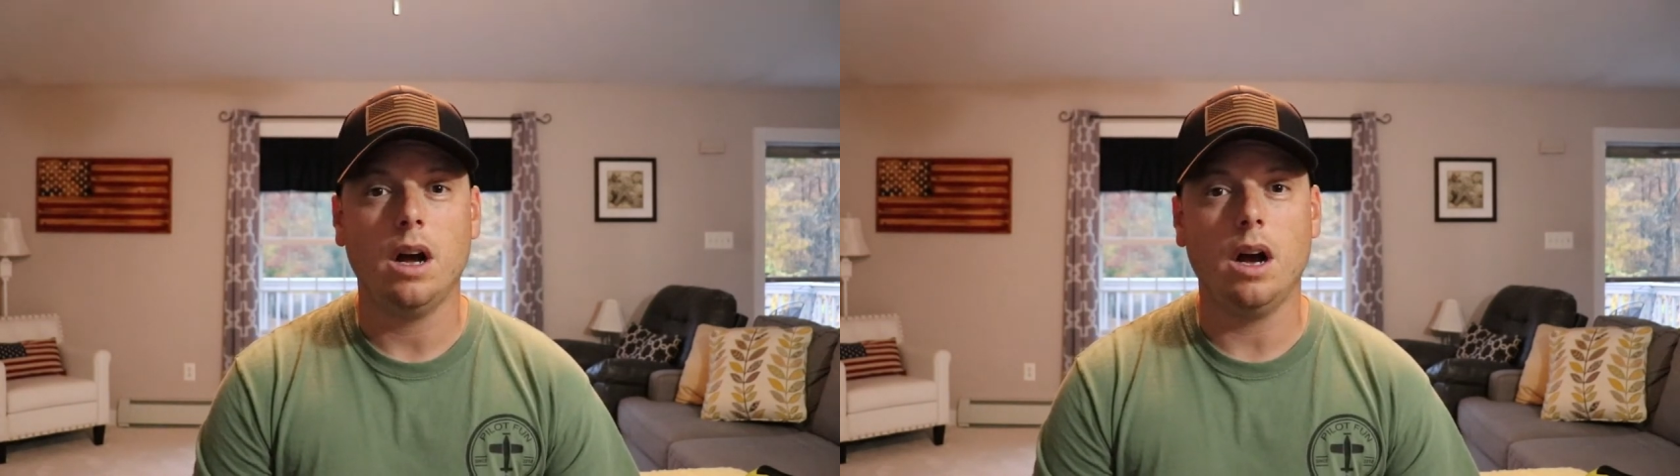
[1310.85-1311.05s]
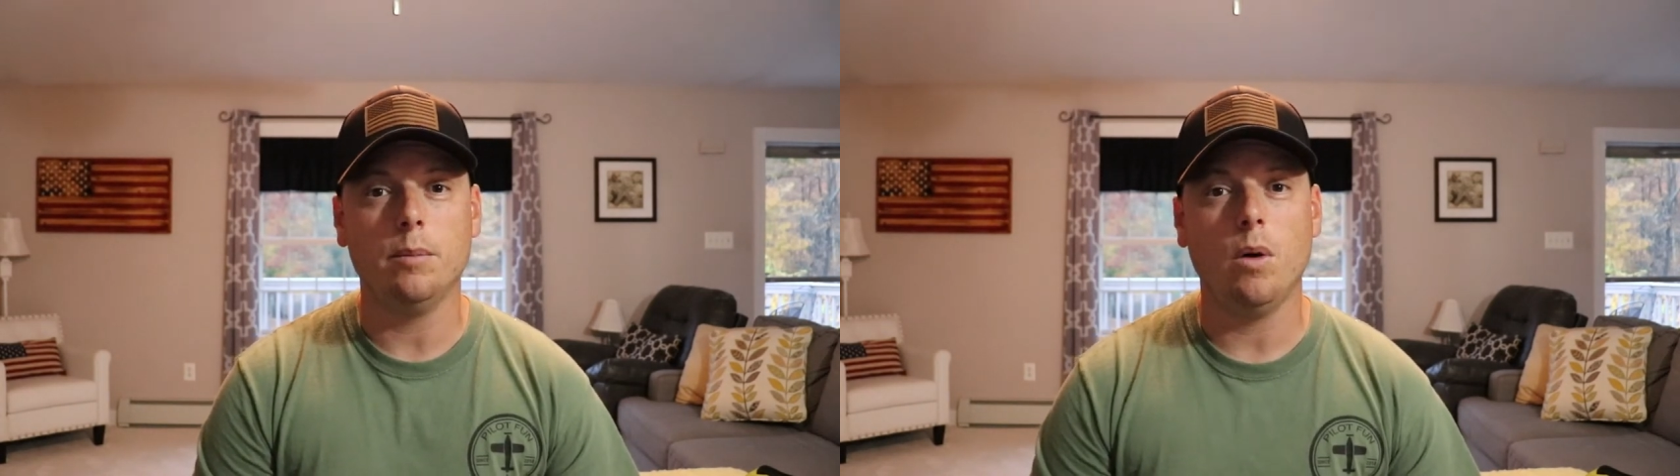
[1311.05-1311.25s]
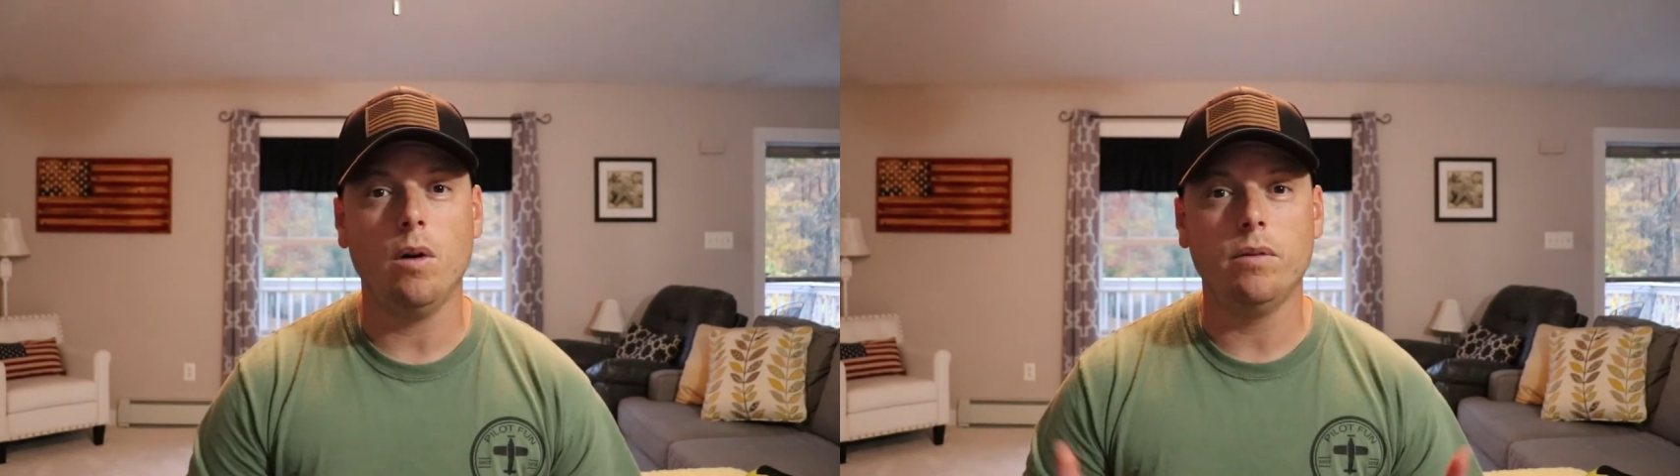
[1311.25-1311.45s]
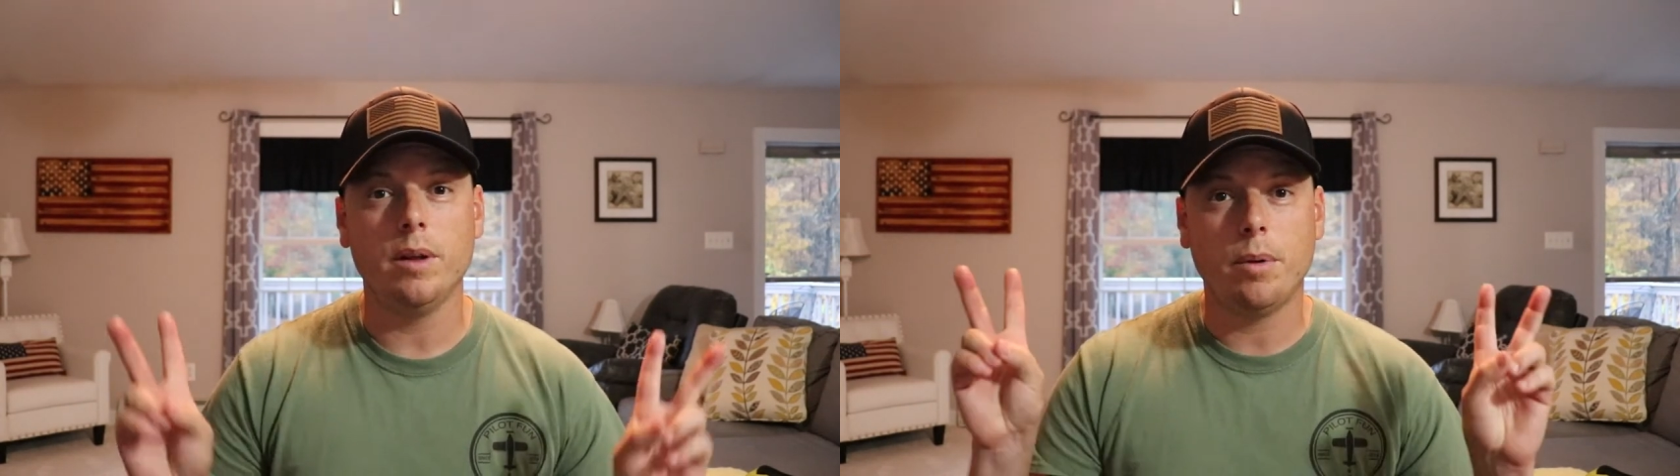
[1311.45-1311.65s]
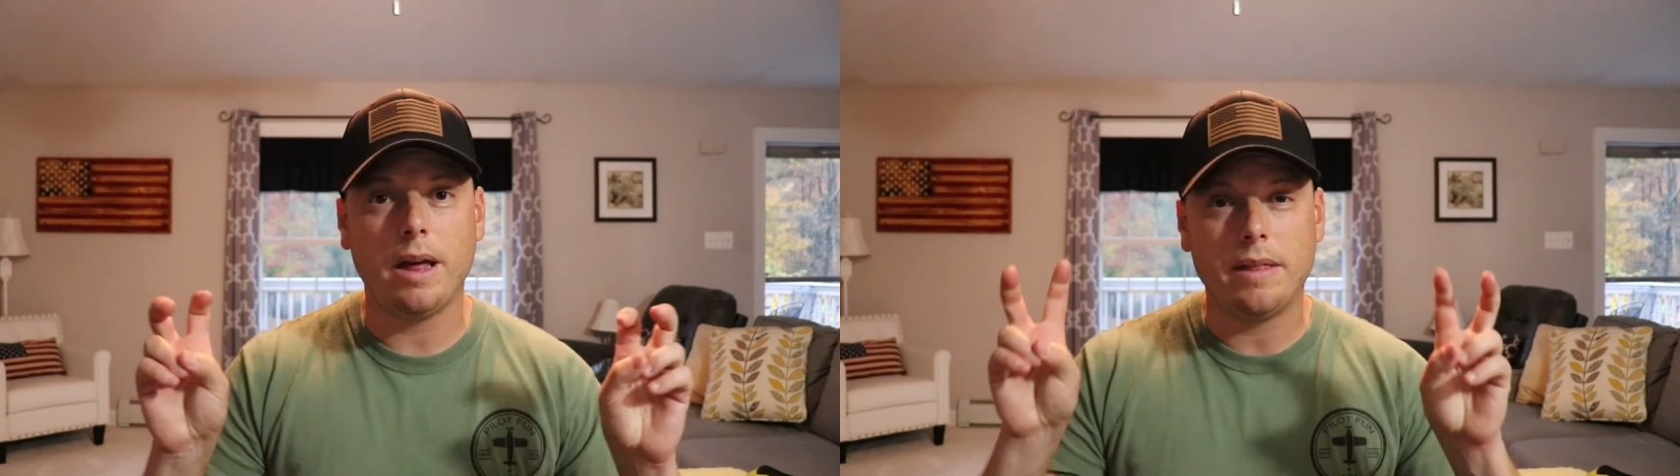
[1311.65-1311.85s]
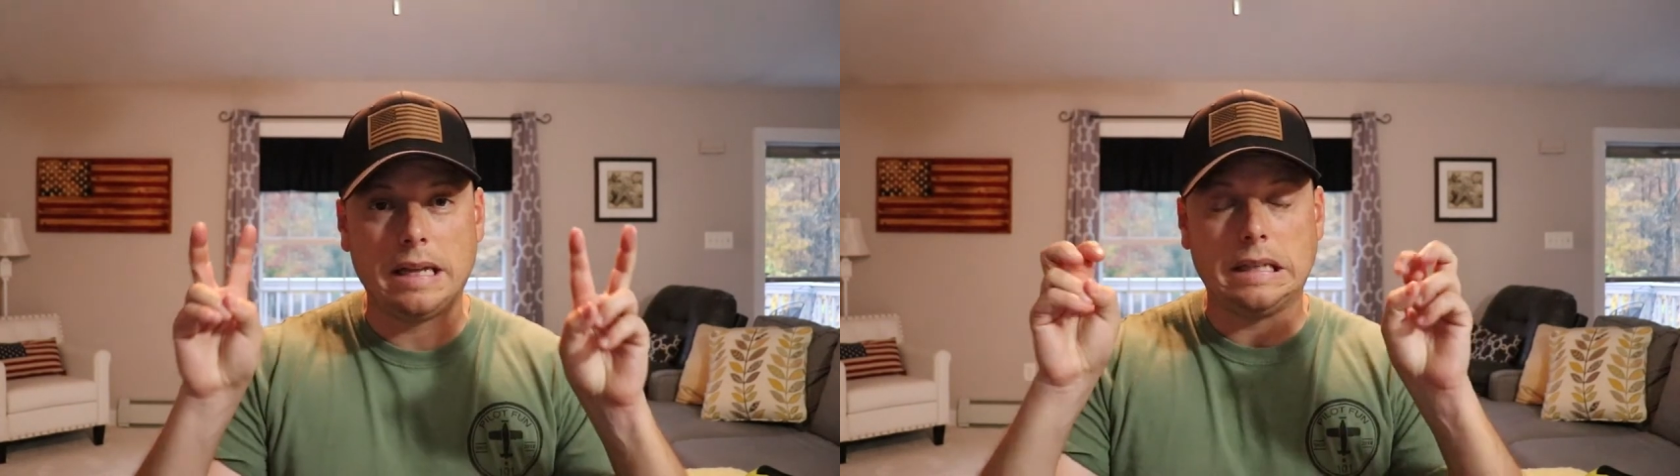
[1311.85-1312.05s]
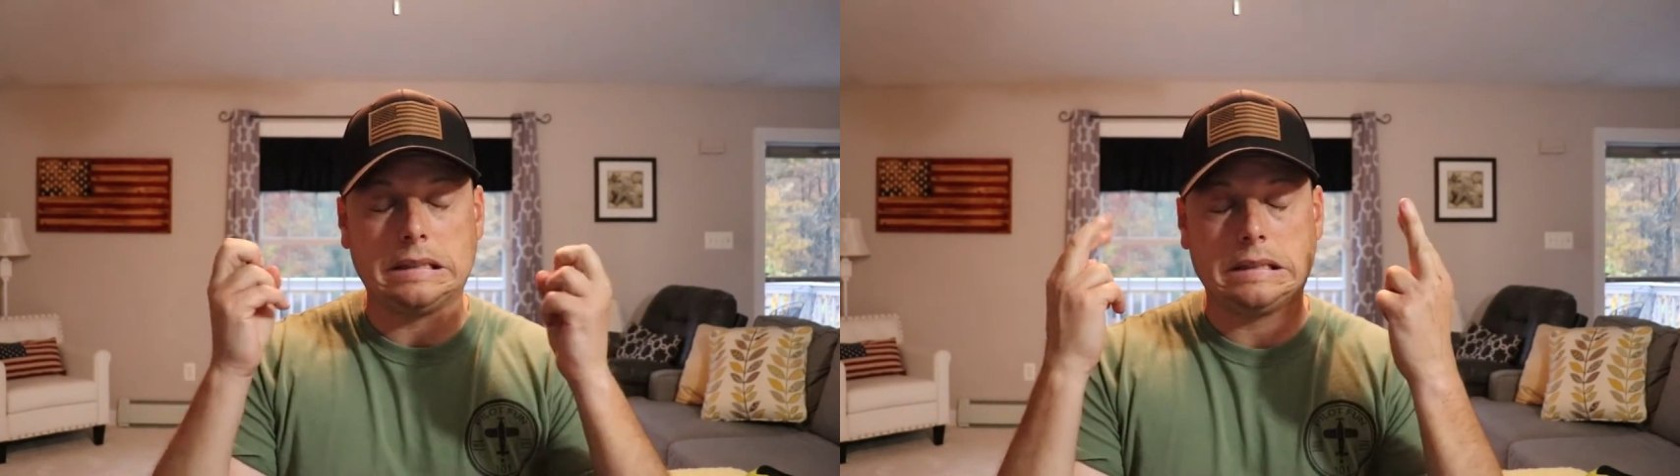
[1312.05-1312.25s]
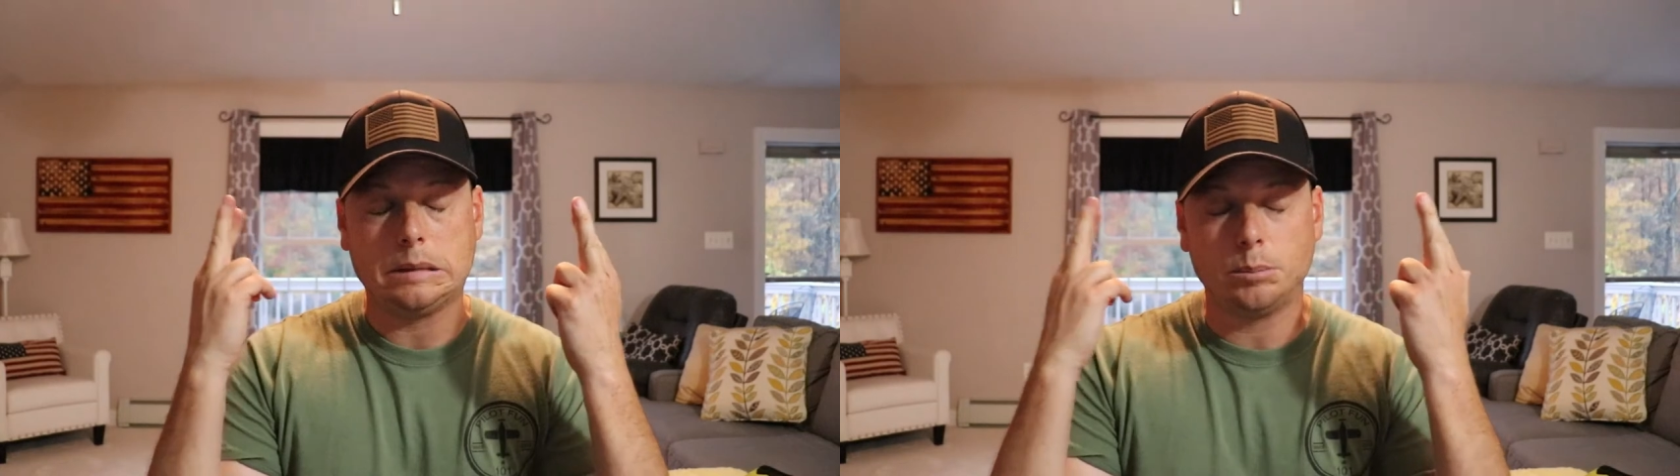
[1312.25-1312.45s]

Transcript: Um, hopefully by then,